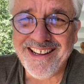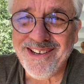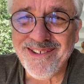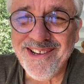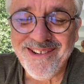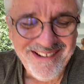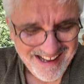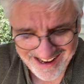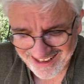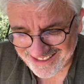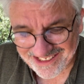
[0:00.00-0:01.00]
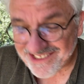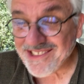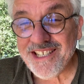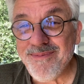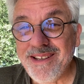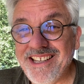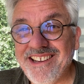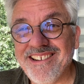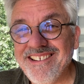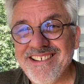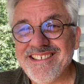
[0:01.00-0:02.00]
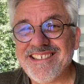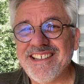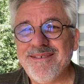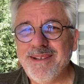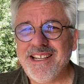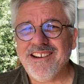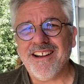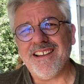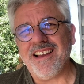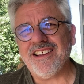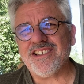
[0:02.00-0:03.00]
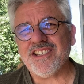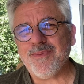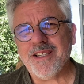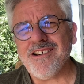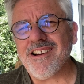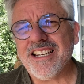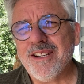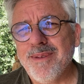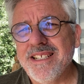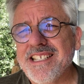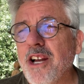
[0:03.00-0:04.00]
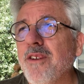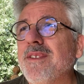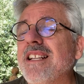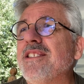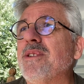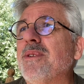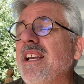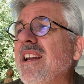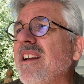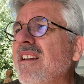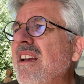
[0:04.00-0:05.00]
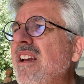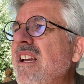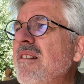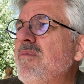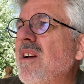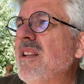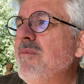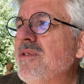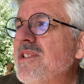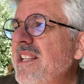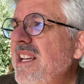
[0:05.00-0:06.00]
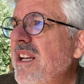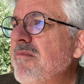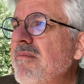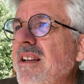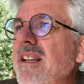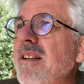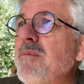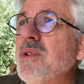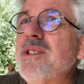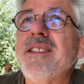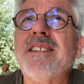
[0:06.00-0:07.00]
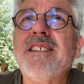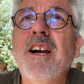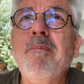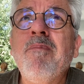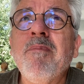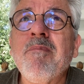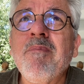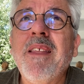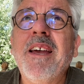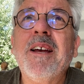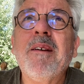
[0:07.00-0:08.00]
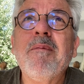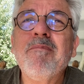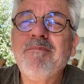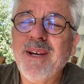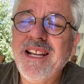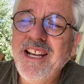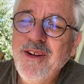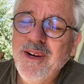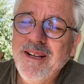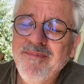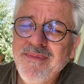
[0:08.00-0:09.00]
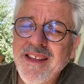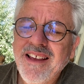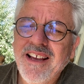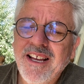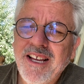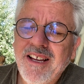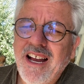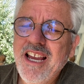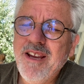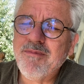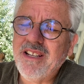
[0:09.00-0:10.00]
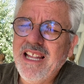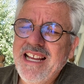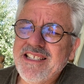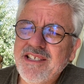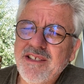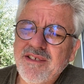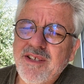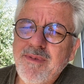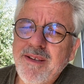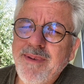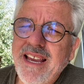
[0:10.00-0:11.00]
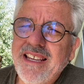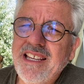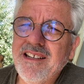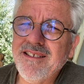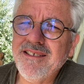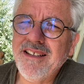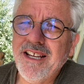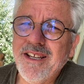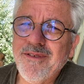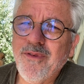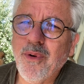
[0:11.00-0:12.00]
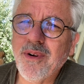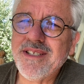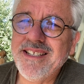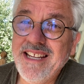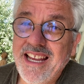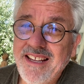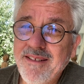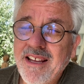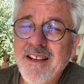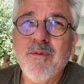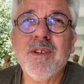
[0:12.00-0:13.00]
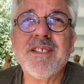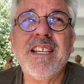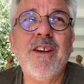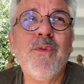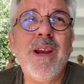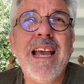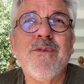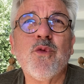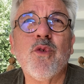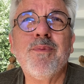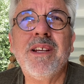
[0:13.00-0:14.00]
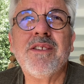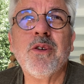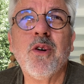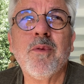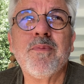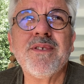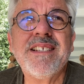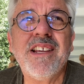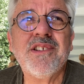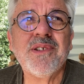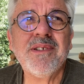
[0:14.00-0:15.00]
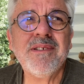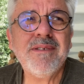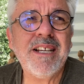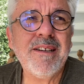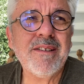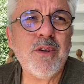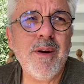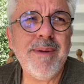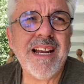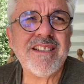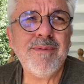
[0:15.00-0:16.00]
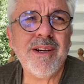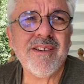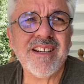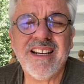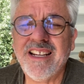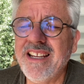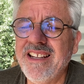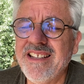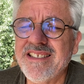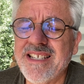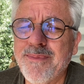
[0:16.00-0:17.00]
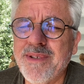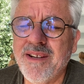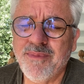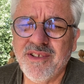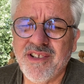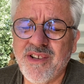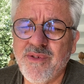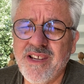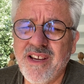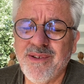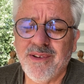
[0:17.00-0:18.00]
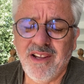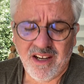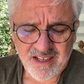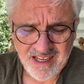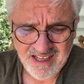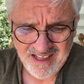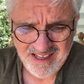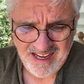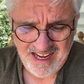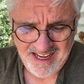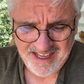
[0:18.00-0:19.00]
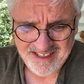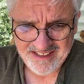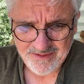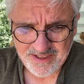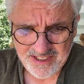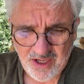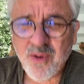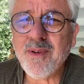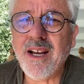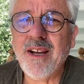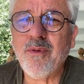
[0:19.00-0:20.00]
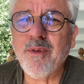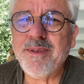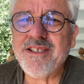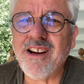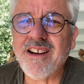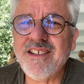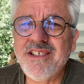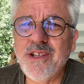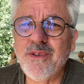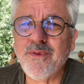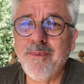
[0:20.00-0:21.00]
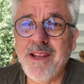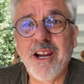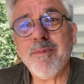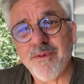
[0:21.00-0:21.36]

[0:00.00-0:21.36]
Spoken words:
I don't know. It's just good to be here. It's good to be here. I could just be talking to myself, and that's okay. I probably mostly am, most of the time. But anyway, I am glad to be back here for today. We'll see if we have to repeat the whole procedure, going back to Maryland again in September to do the other lung. And if so, I will be talking to you from there.